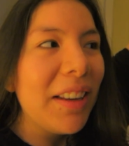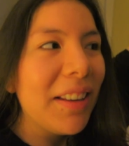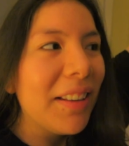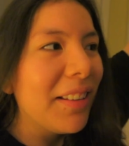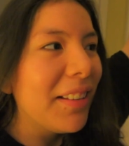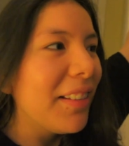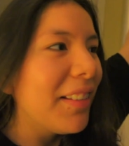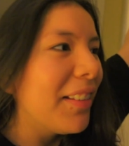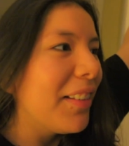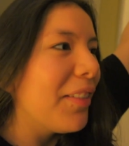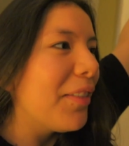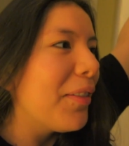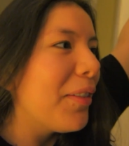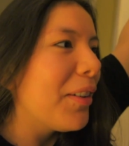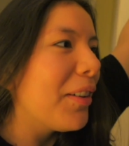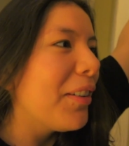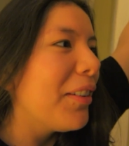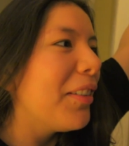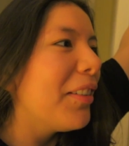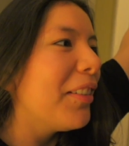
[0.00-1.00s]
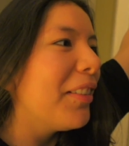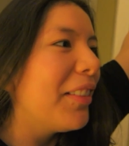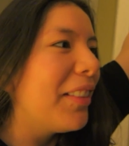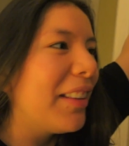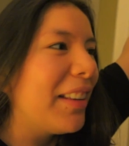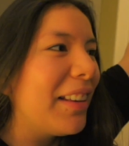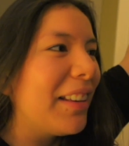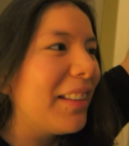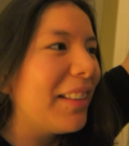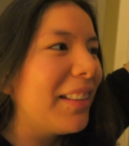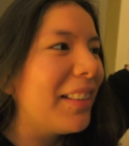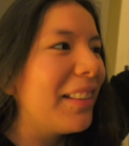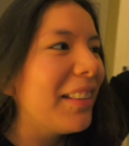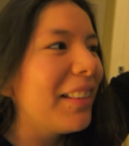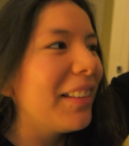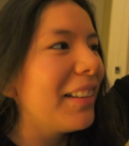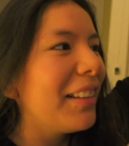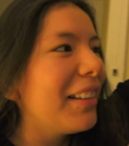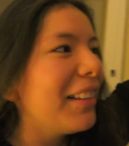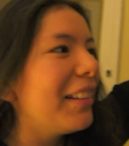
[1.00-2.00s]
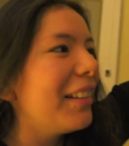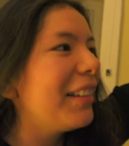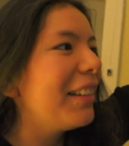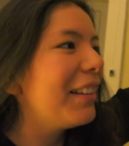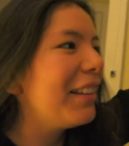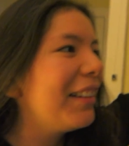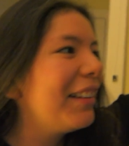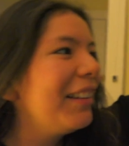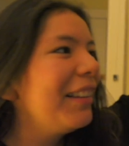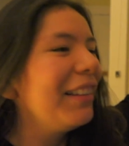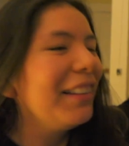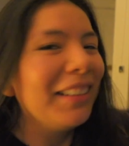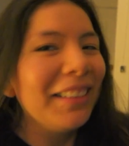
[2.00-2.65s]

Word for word: in the world, in the